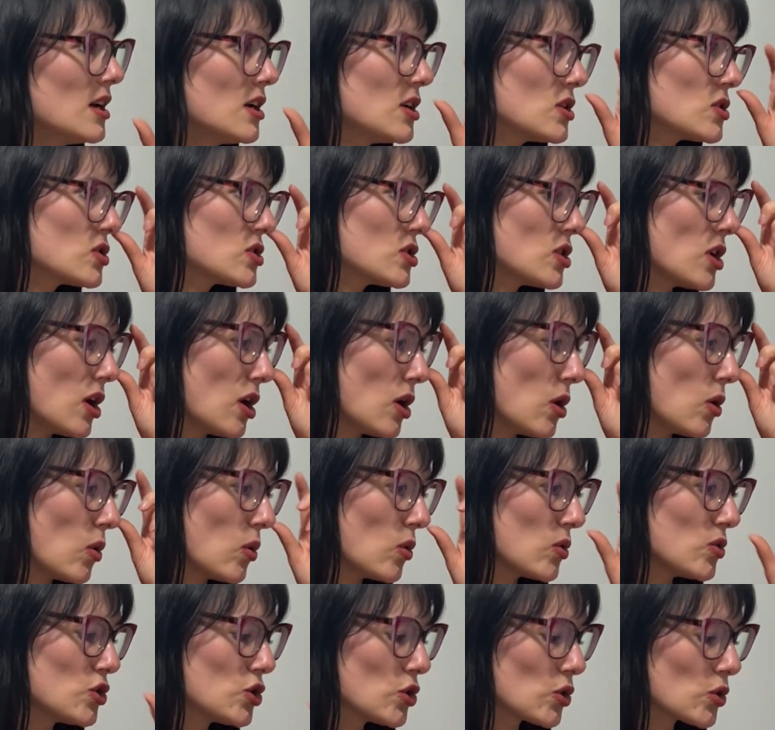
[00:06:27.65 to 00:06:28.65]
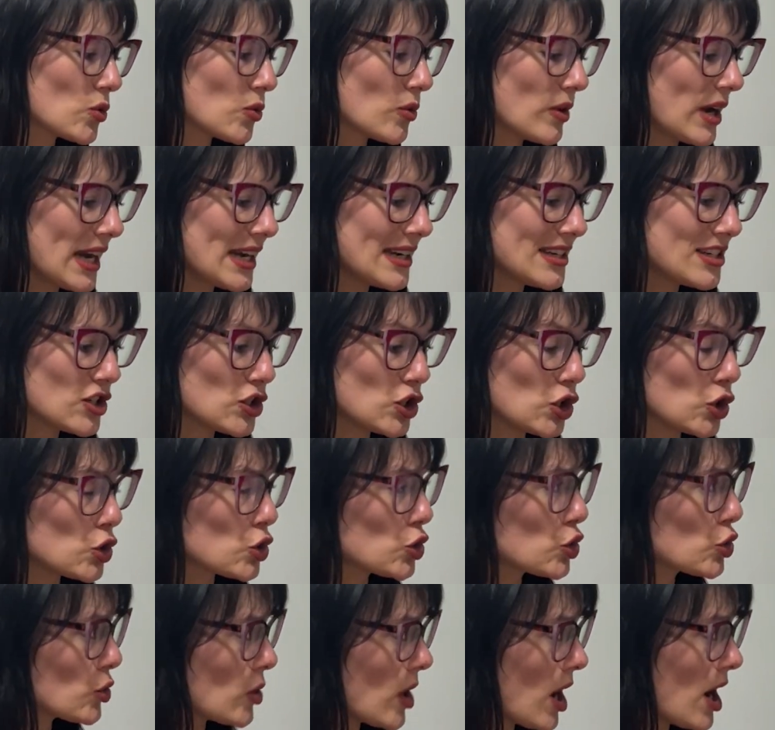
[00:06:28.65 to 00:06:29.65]
So to create the
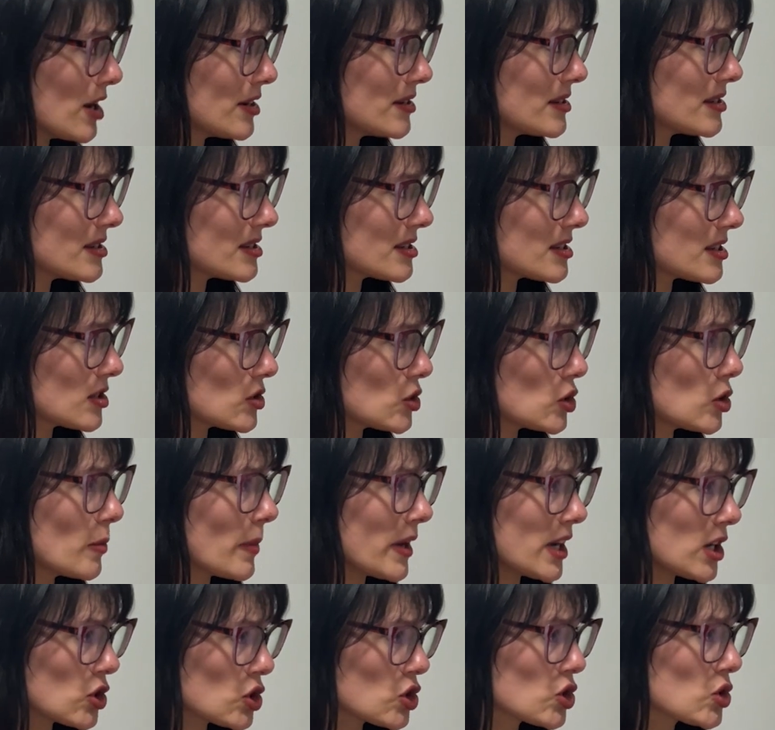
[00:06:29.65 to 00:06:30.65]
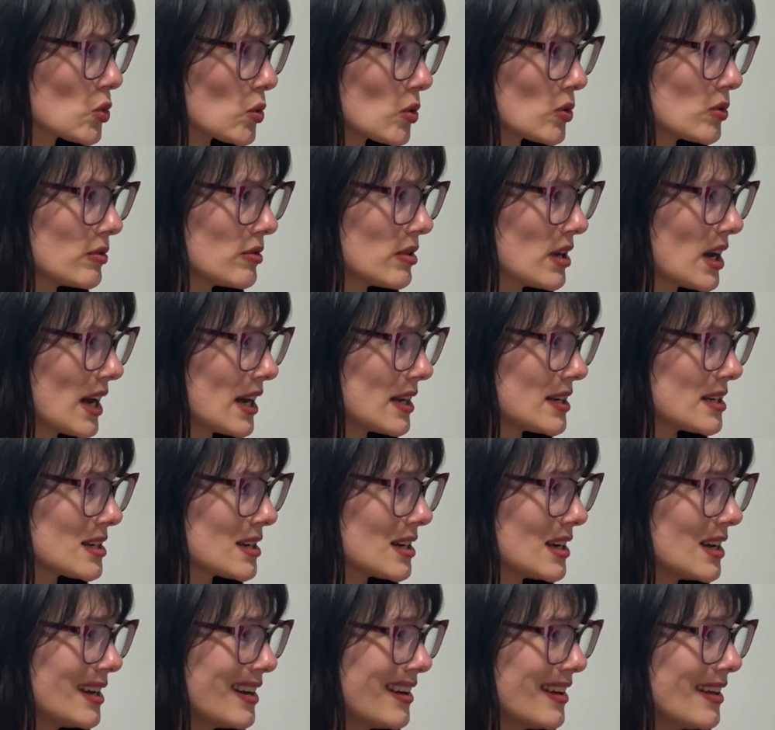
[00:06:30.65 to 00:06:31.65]
trust, to make sure that
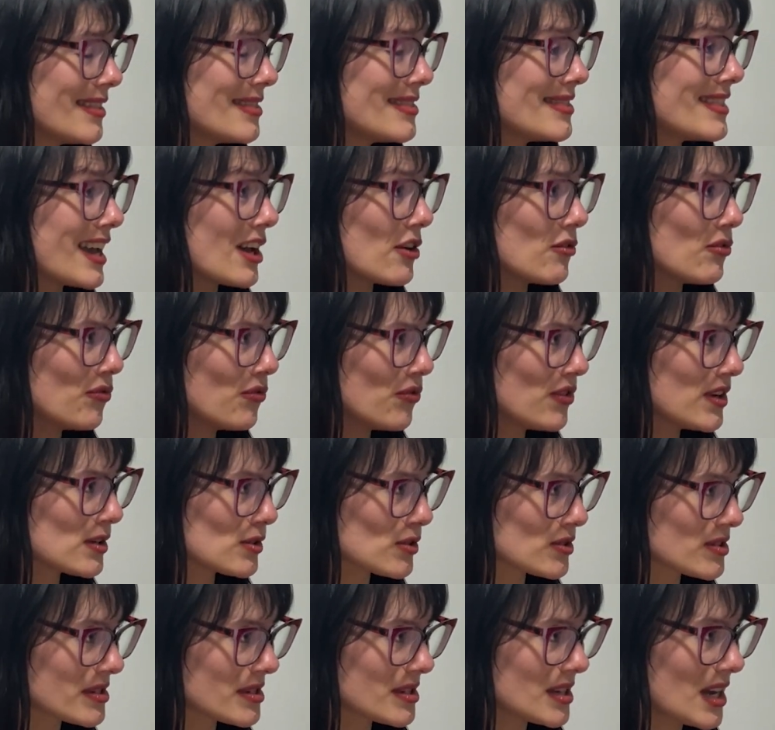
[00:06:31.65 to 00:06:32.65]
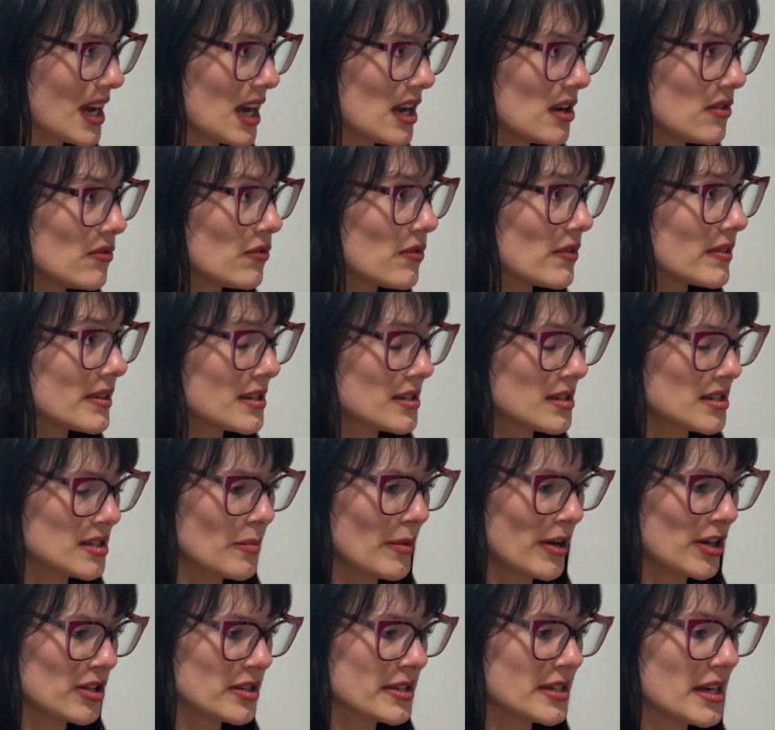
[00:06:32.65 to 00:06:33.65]
they feel safe. This is
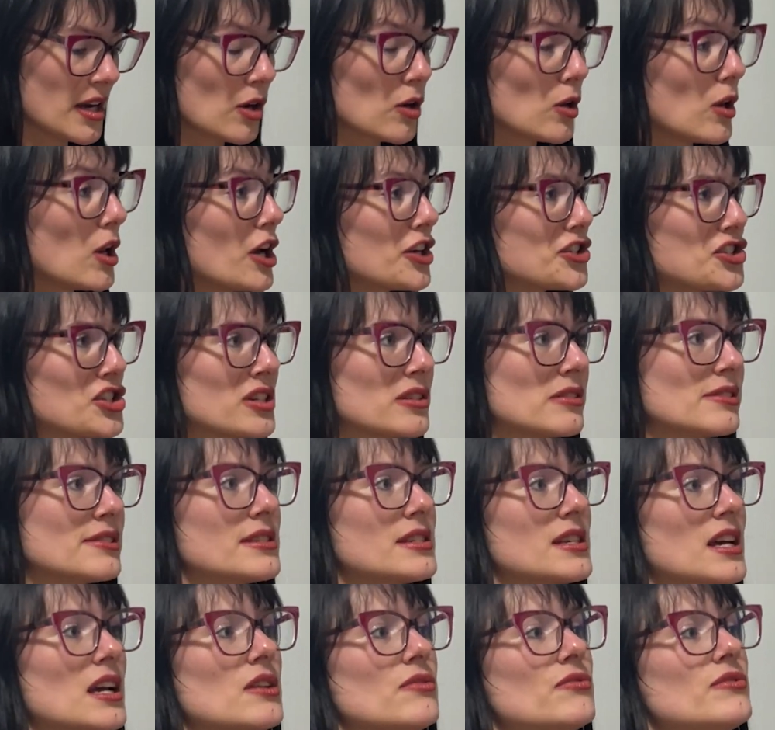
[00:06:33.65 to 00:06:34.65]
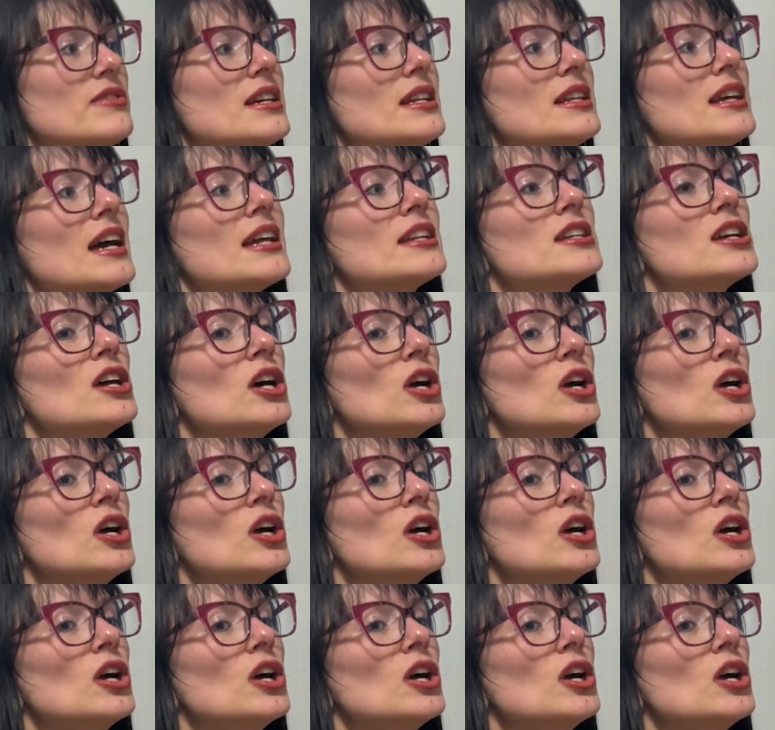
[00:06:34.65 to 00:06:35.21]
about psychological safety, that